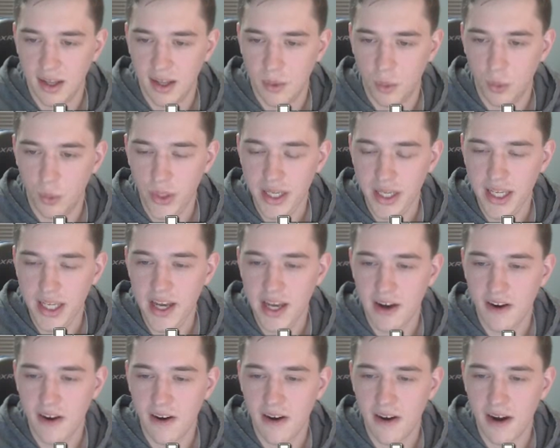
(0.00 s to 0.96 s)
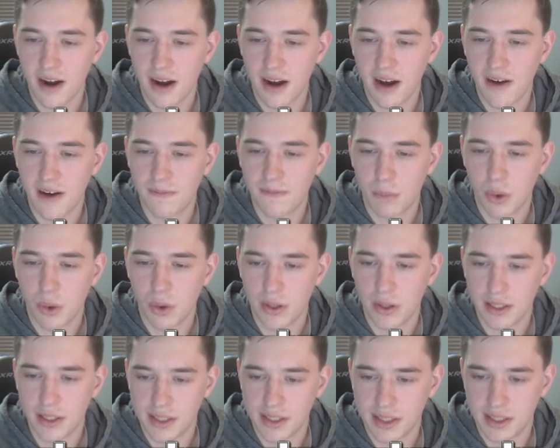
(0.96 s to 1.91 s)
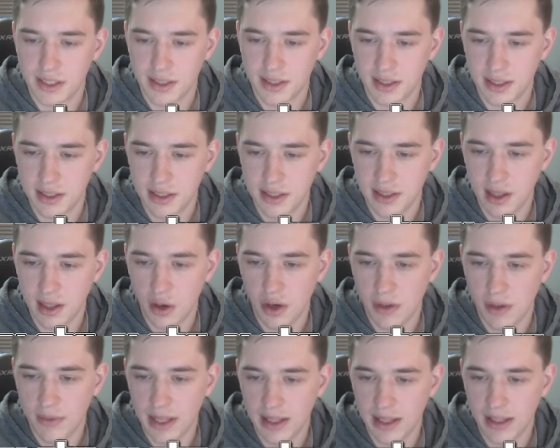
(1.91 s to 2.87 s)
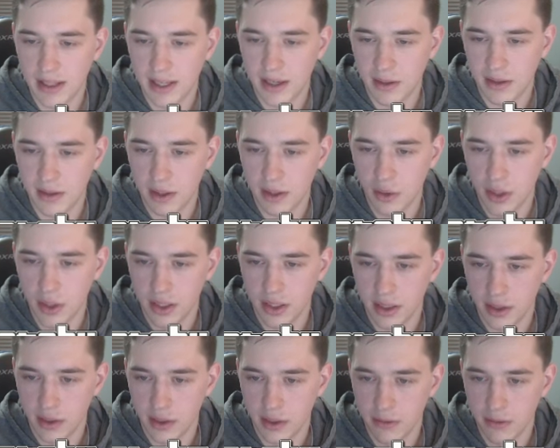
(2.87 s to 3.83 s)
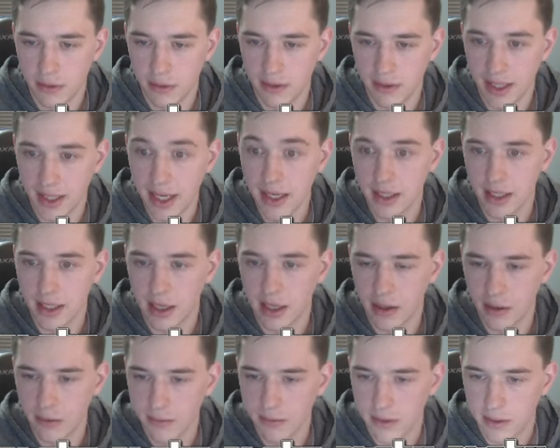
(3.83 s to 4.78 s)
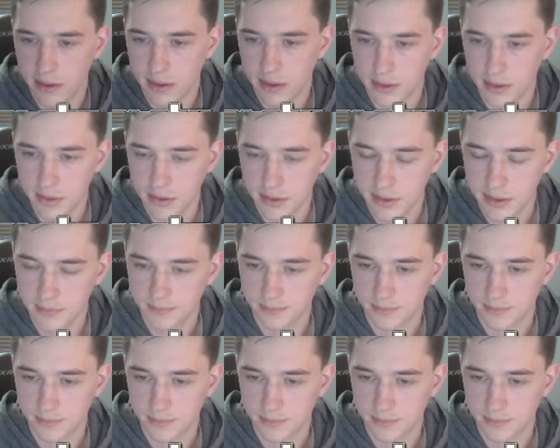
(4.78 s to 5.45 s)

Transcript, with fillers: We are off, boys. Let's load up that la loading gear, or landing gear. There it goes.